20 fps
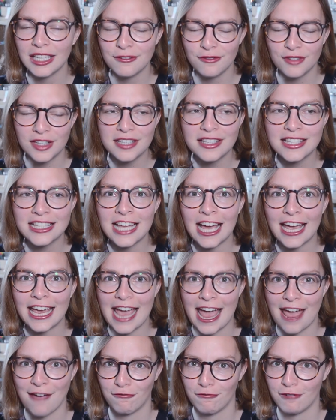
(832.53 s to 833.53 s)
It feels like
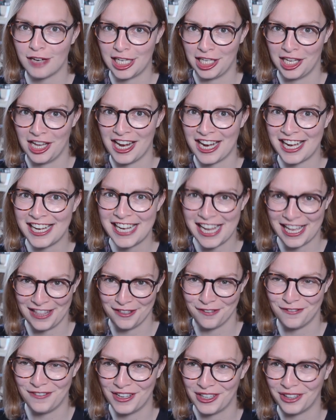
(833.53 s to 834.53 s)
every line in
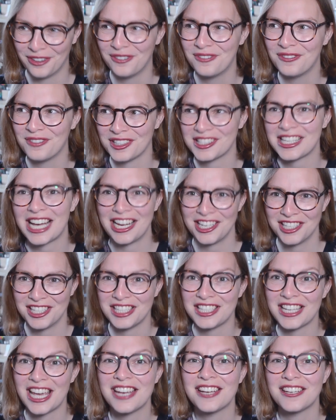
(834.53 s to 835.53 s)
the film was
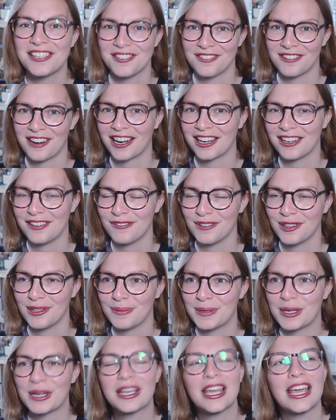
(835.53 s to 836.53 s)
actually taken directly from the
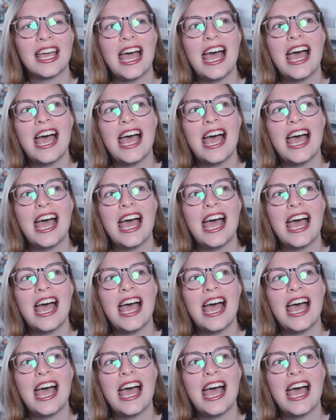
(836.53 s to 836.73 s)
book.